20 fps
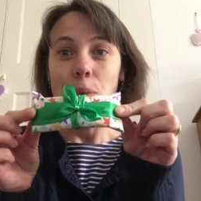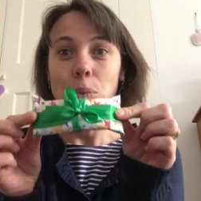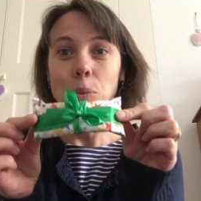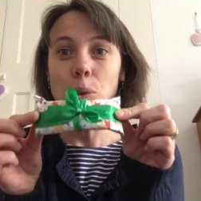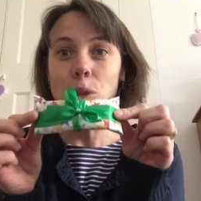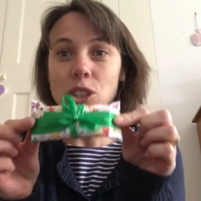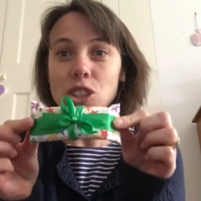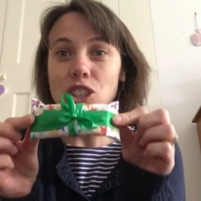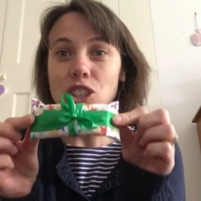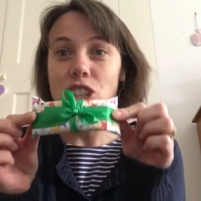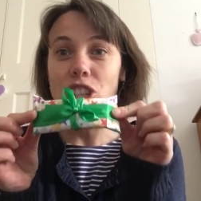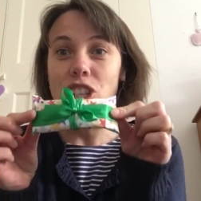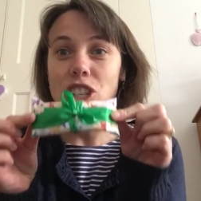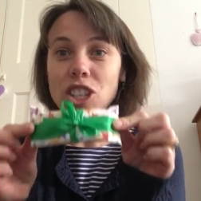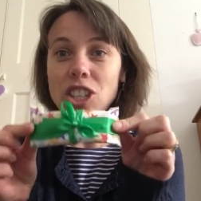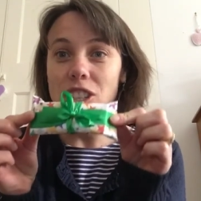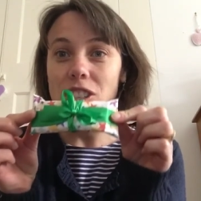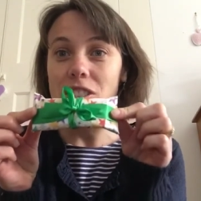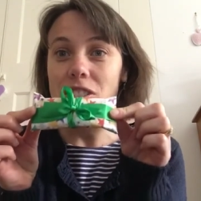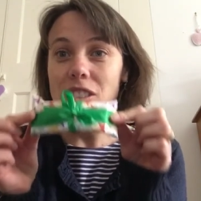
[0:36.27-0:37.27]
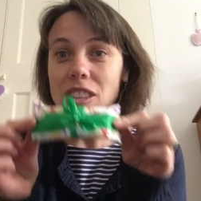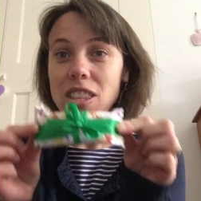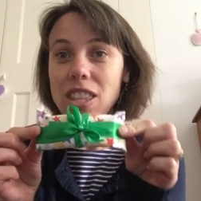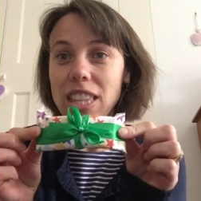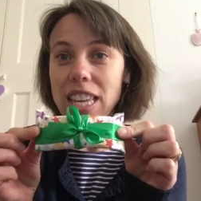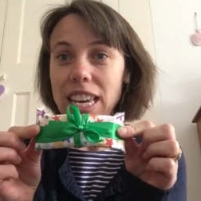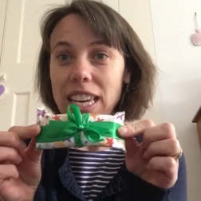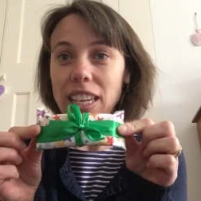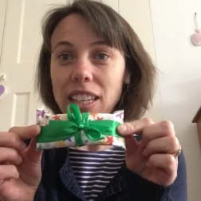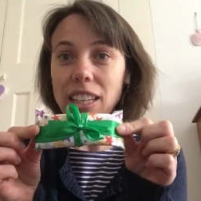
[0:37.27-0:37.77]
what do you
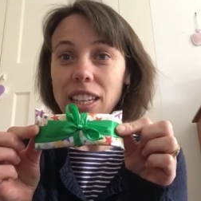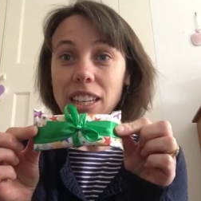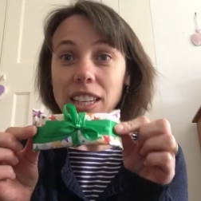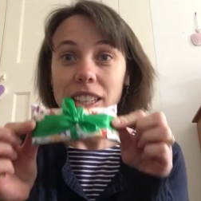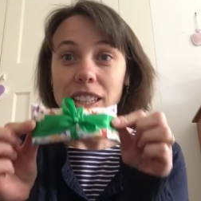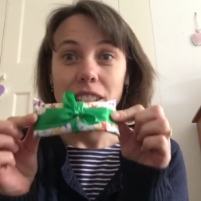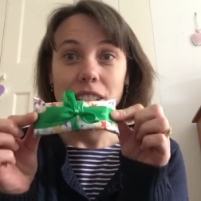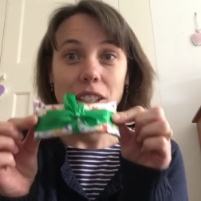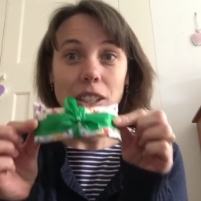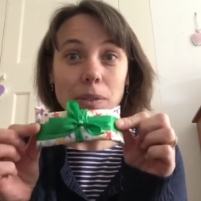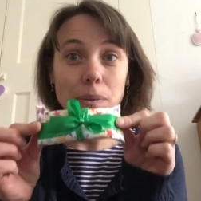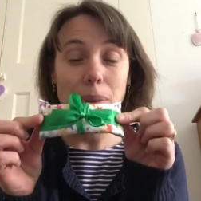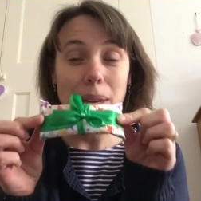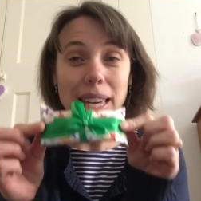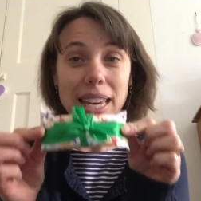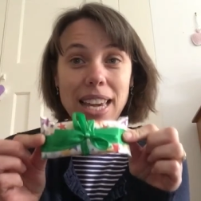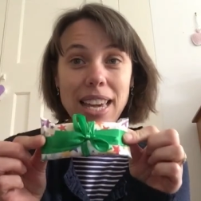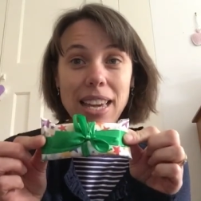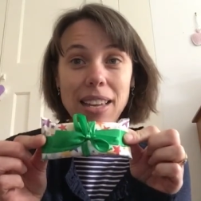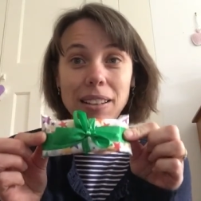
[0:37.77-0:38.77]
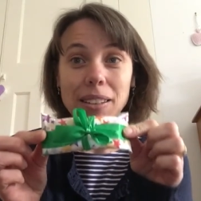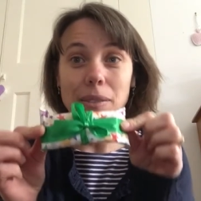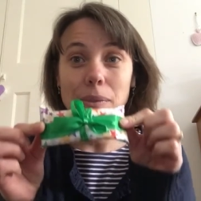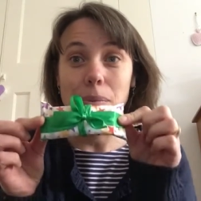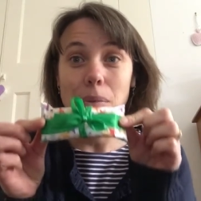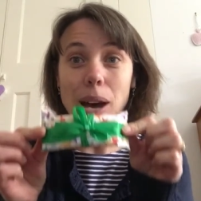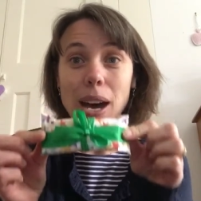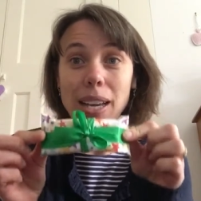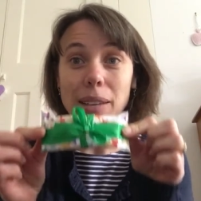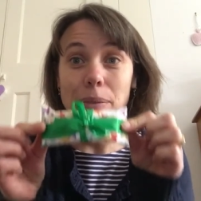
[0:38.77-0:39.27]
think could be in
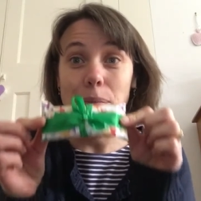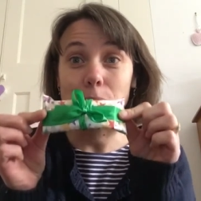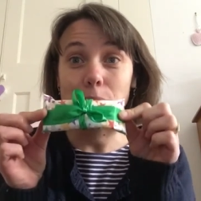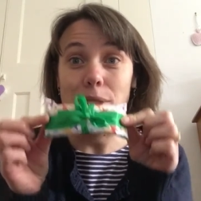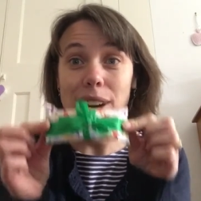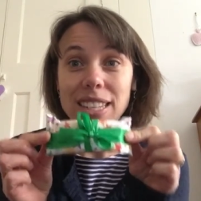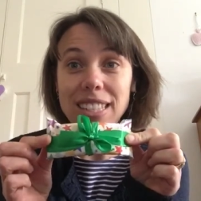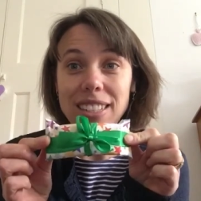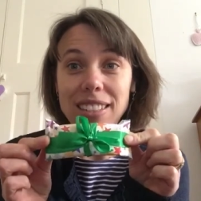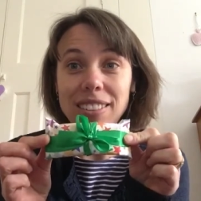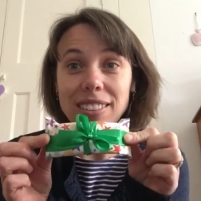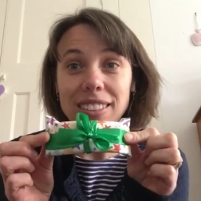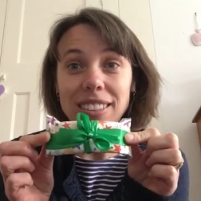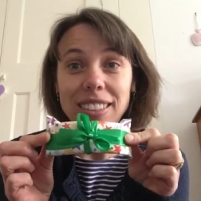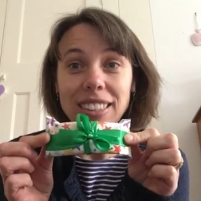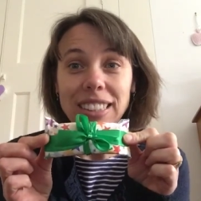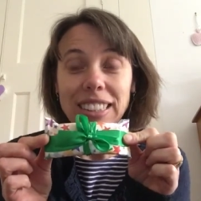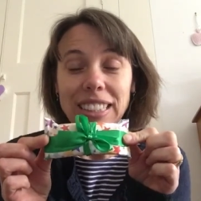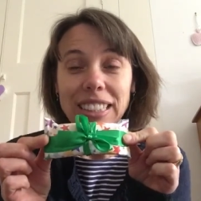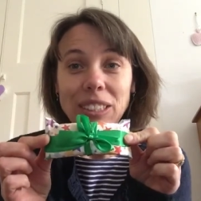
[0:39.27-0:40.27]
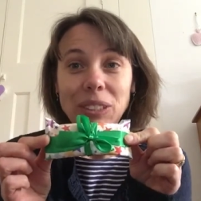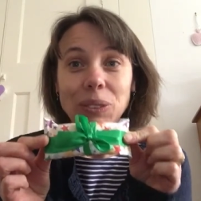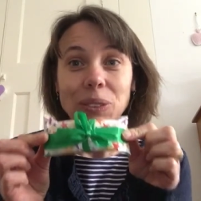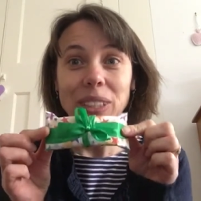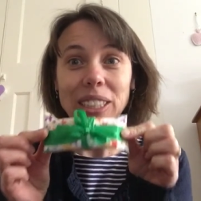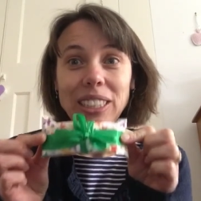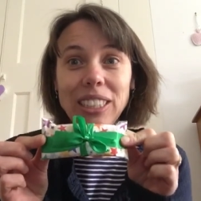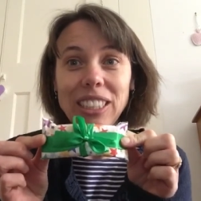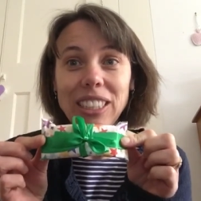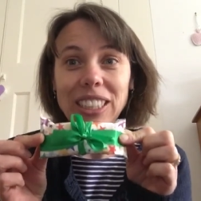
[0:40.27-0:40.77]
my present?
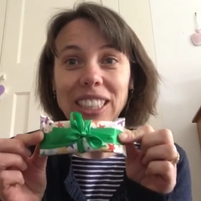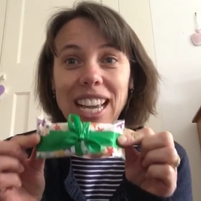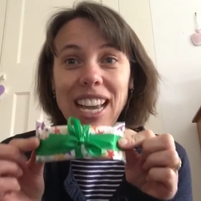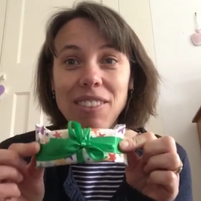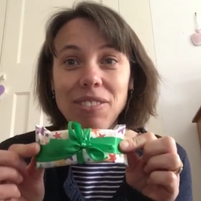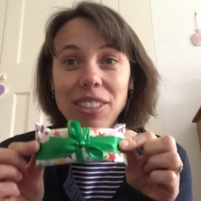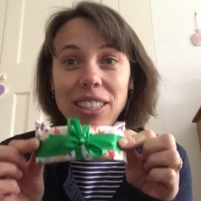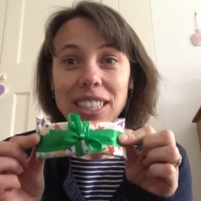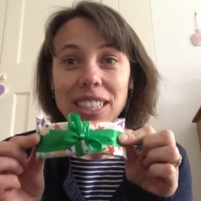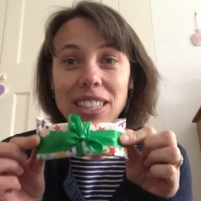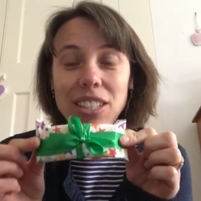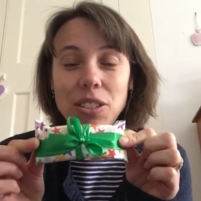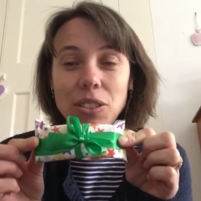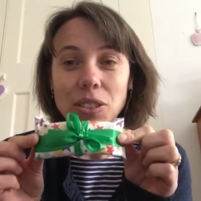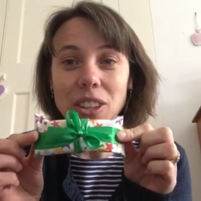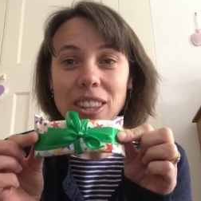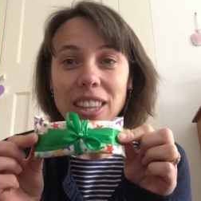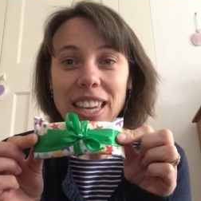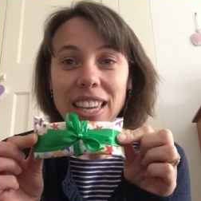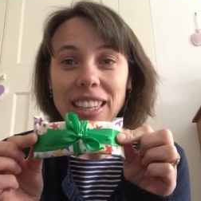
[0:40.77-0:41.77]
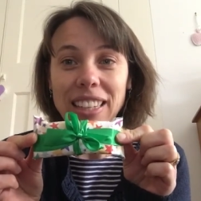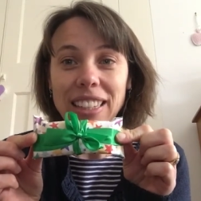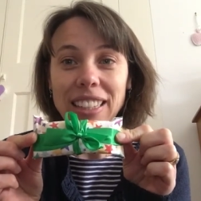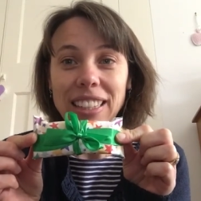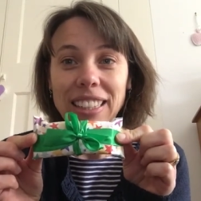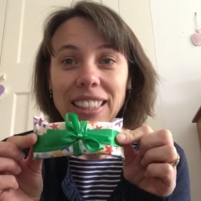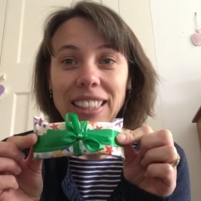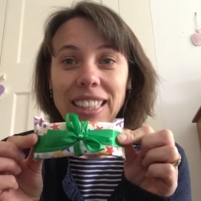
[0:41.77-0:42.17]
Why don't you have a little think?